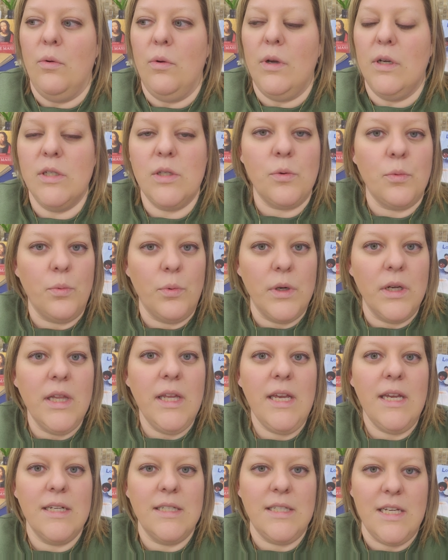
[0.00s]
is
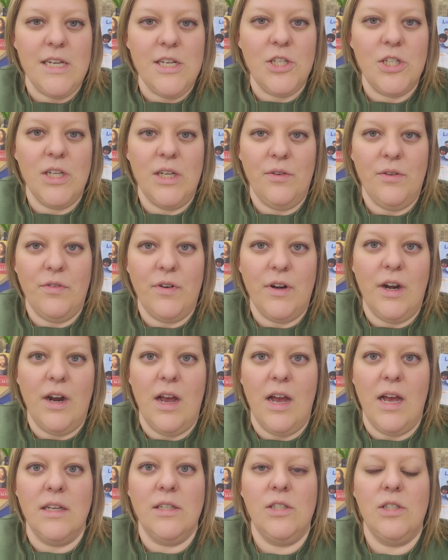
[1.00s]
really a teaching for
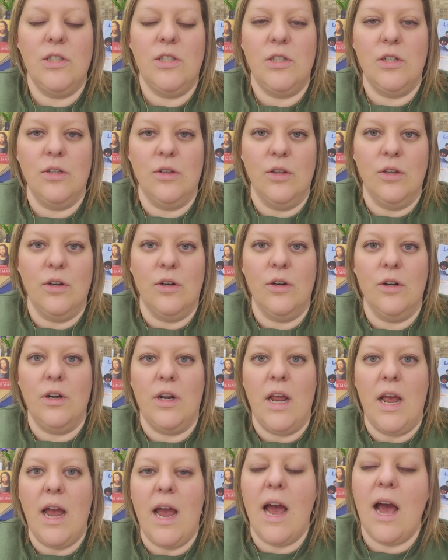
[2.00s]
us to
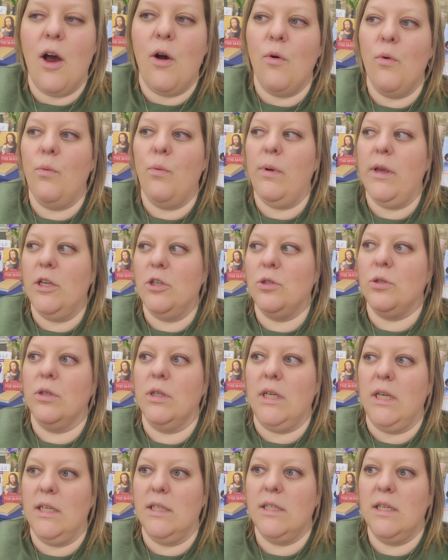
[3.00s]
learn how we
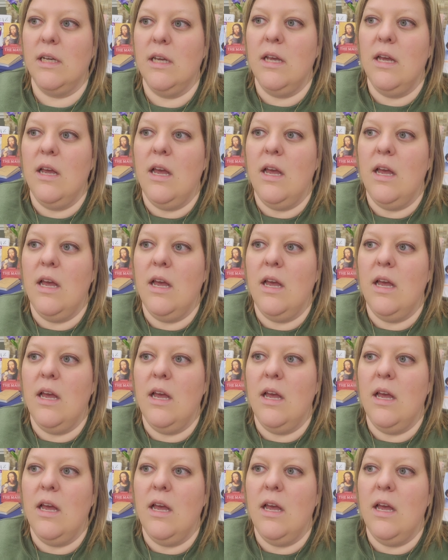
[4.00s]
treat